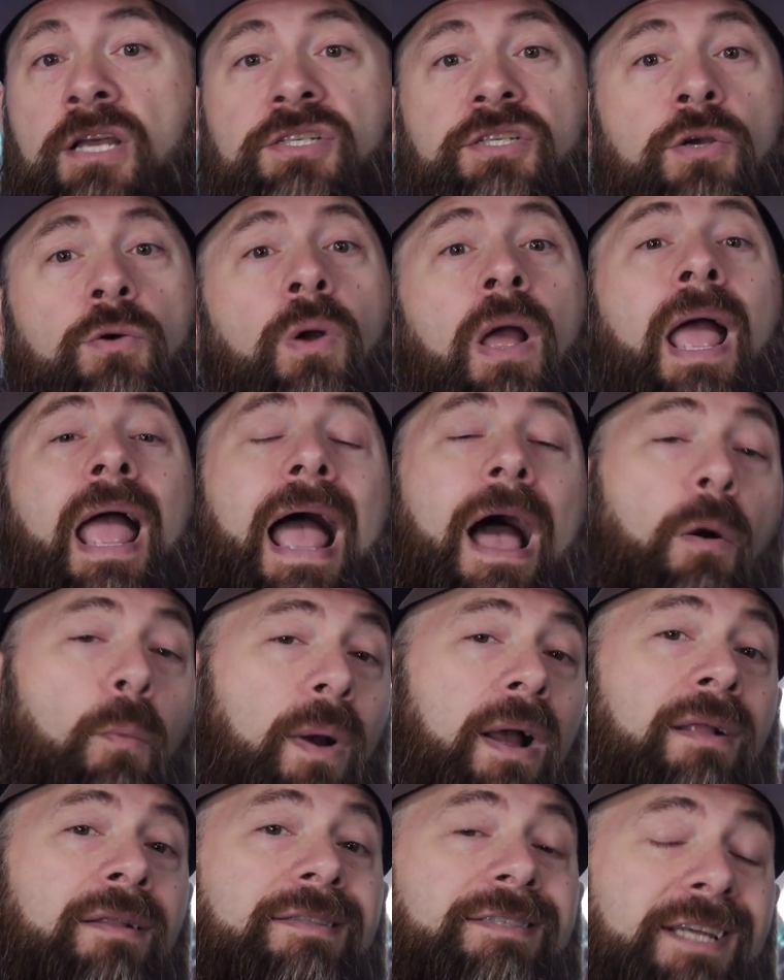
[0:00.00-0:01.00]
So how
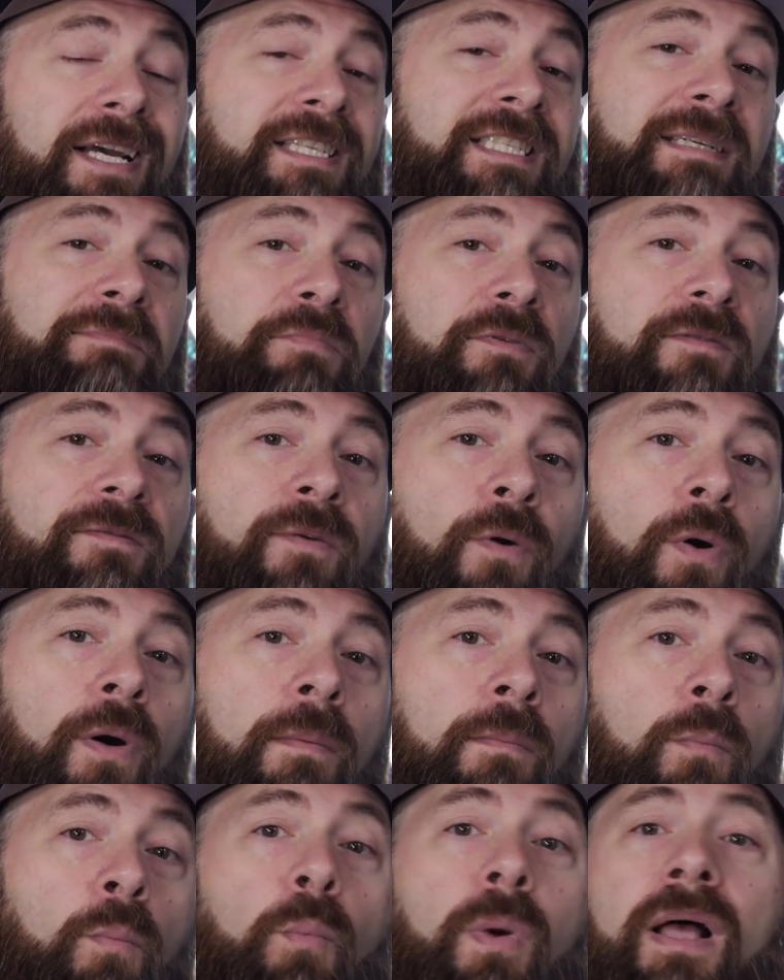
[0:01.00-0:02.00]
well does it
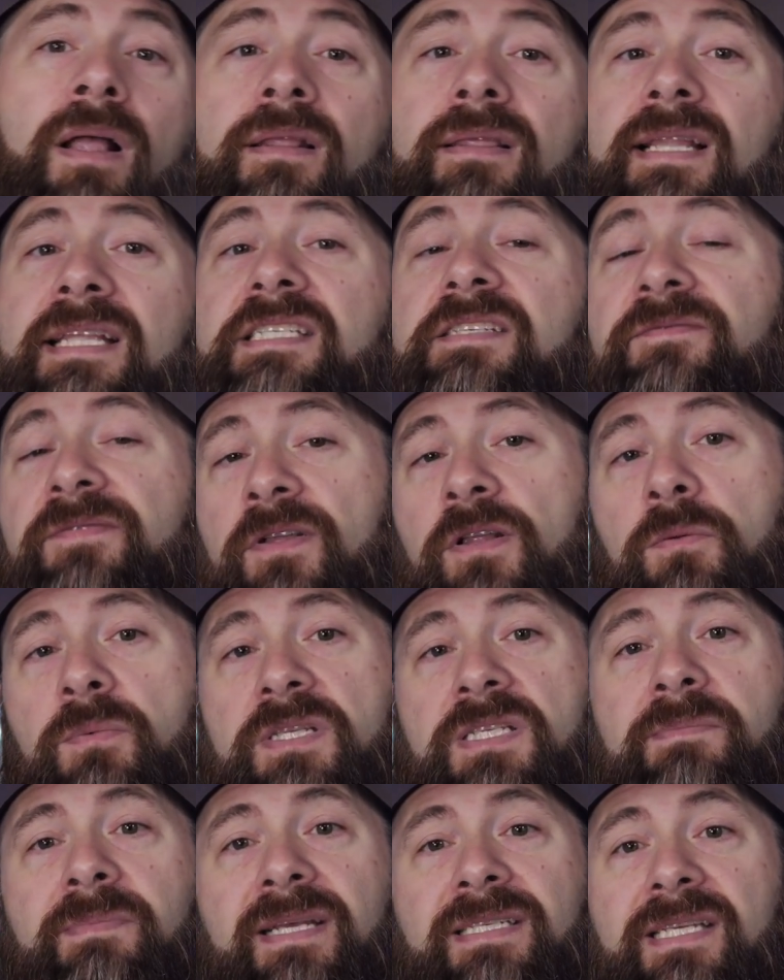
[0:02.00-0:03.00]
perform? Well, let's fill it
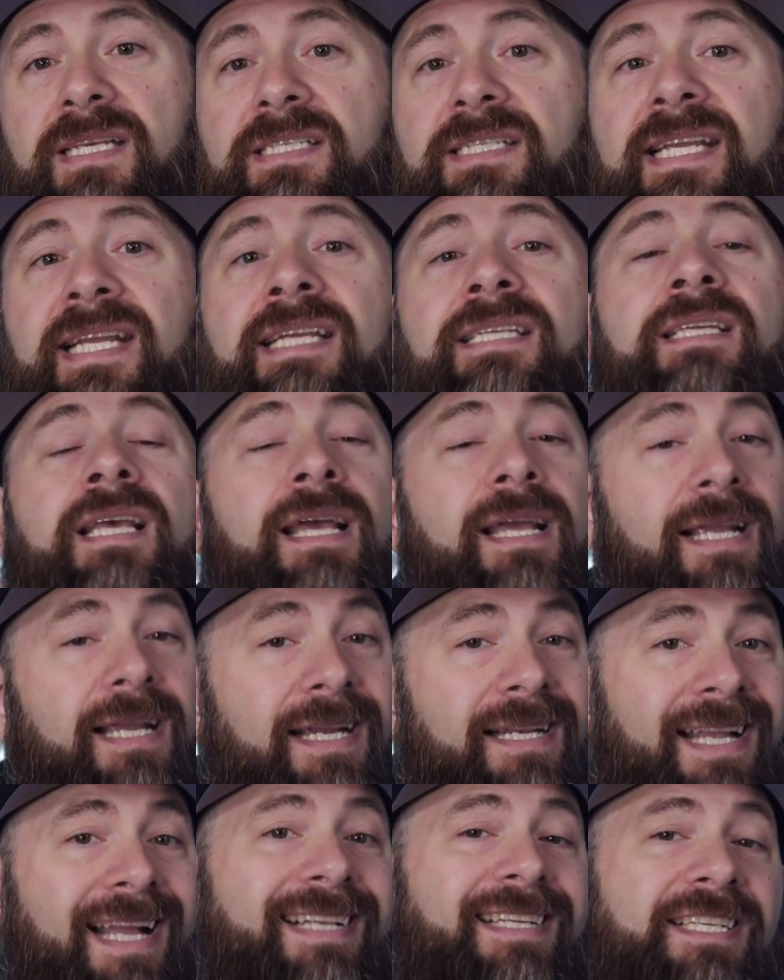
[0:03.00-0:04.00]
with some SSDs,
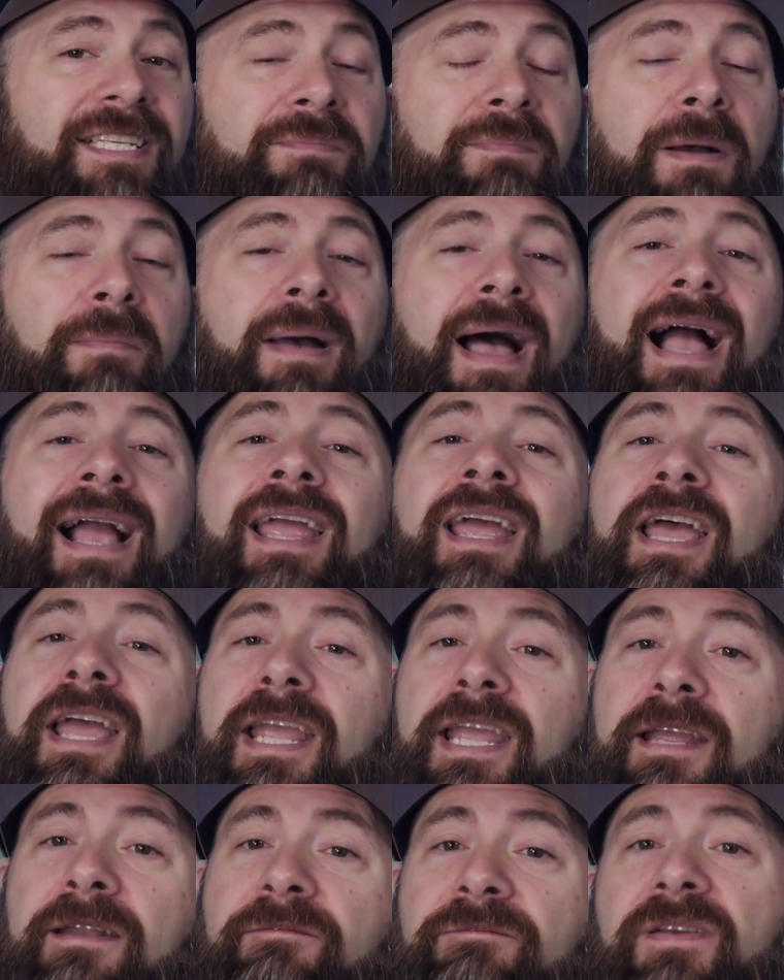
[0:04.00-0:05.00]
connect it to my Mac,
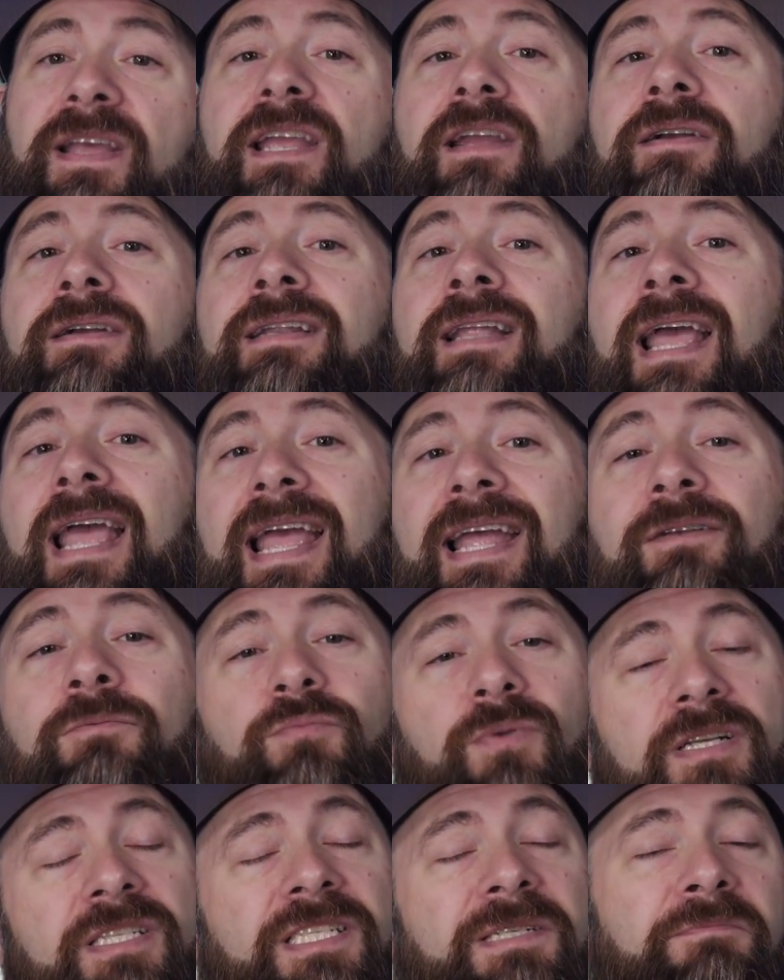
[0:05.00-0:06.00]
configure it,
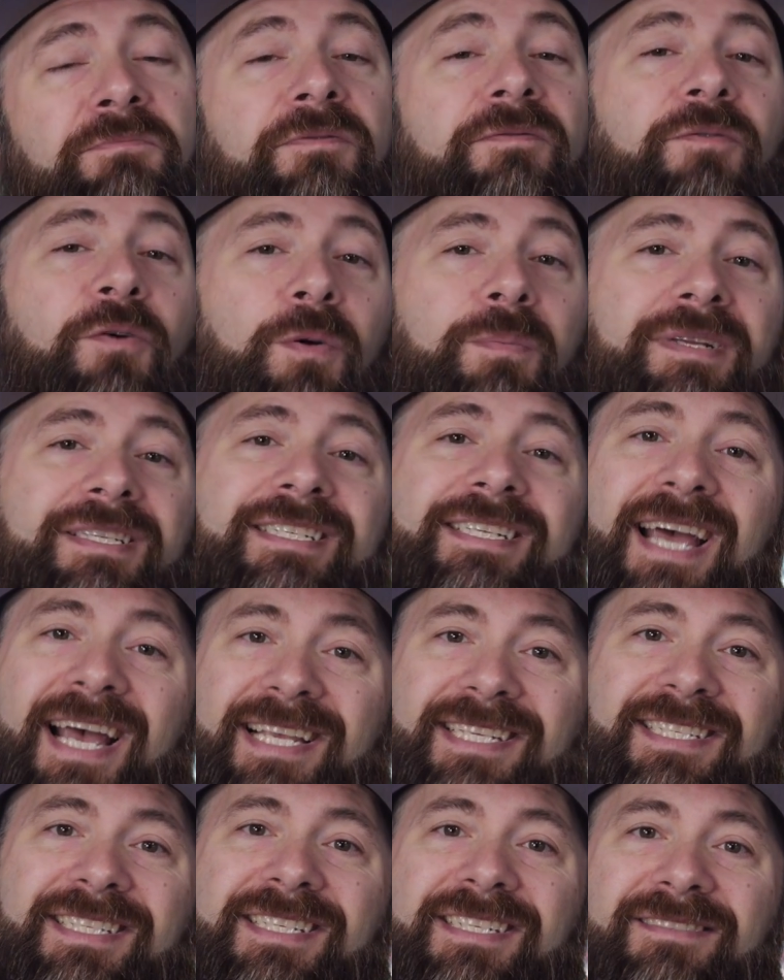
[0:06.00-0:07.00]
and run some performance
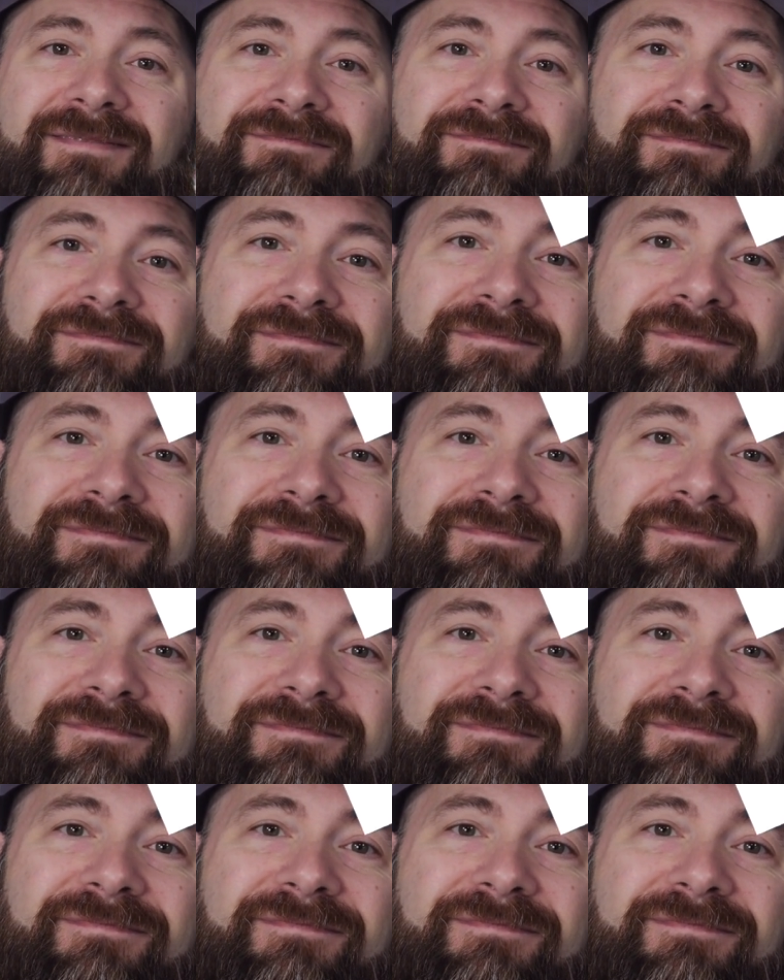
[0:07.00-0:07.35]
tests.